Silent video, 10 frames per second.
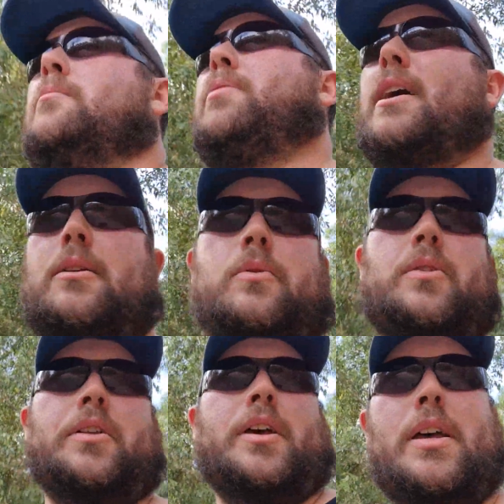Parting
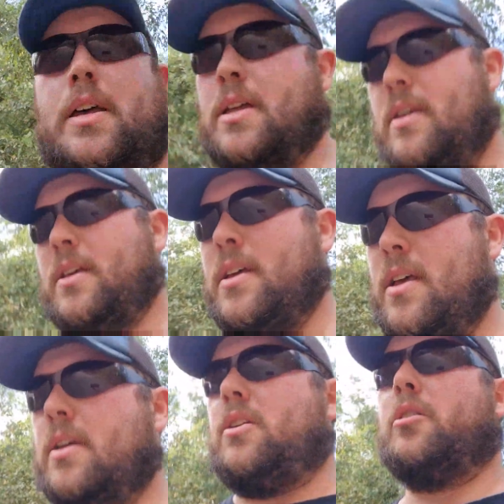word.
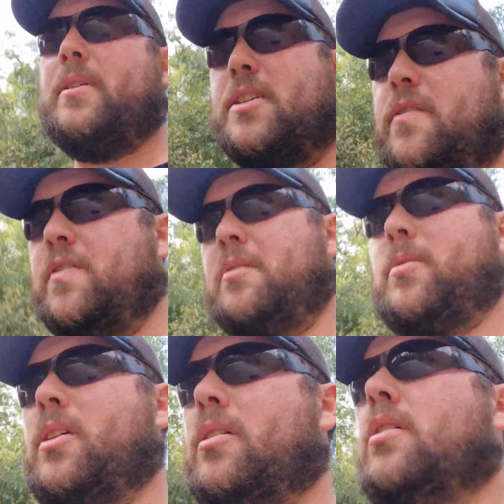Comment your fear
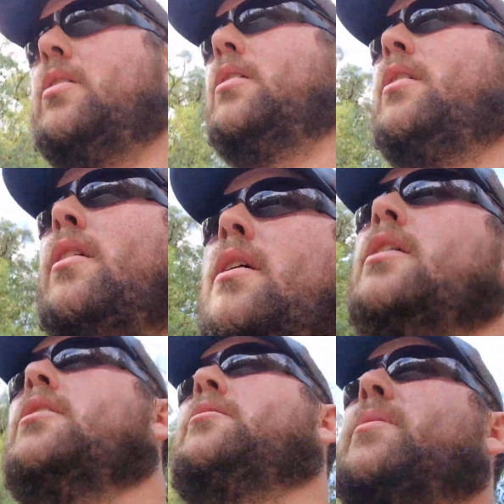below.
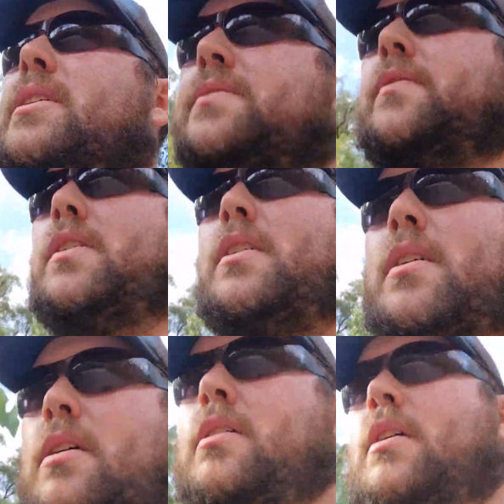Your biggest fear
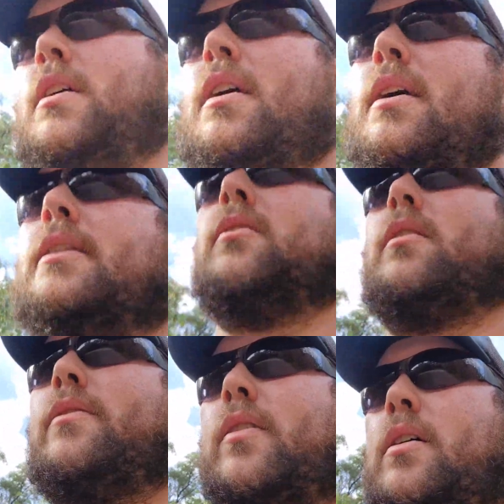in
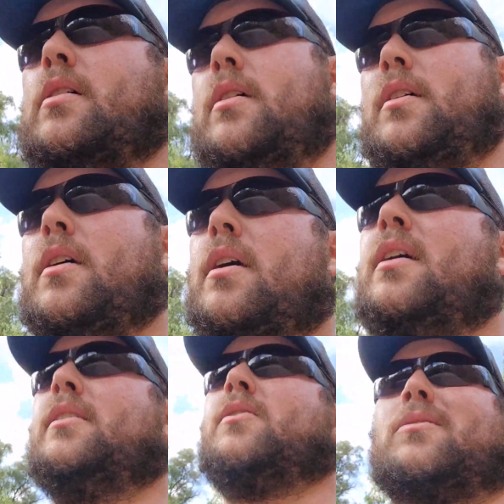life.
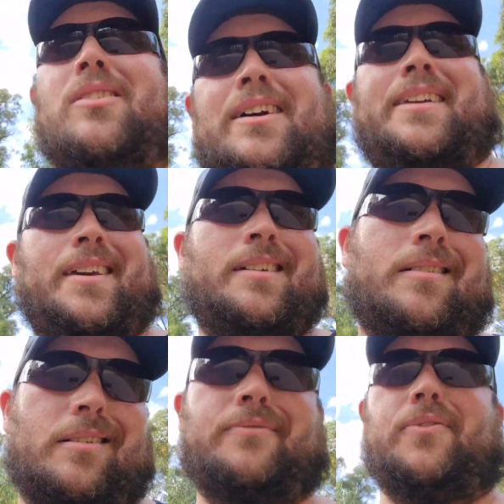Not like
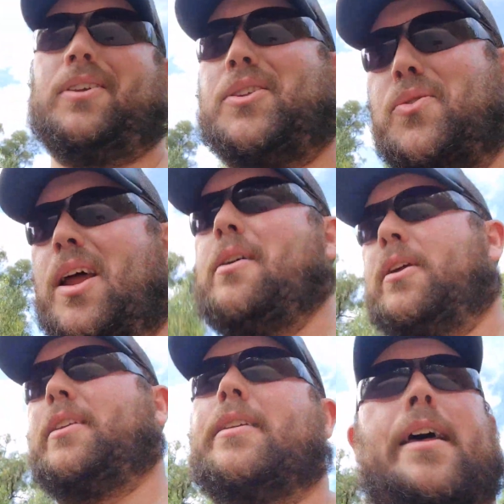I fear
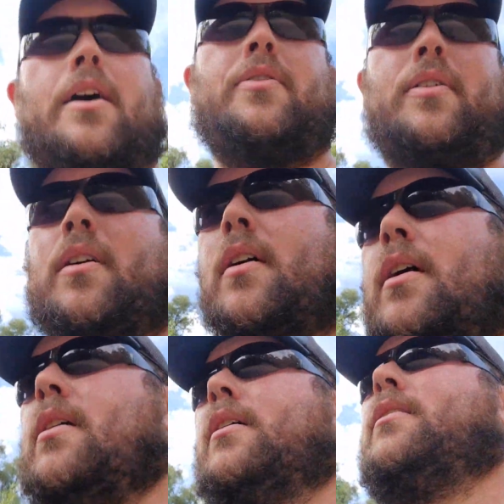drowning to death.
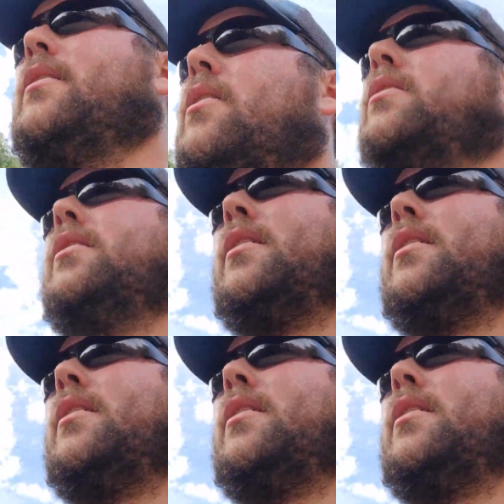You know,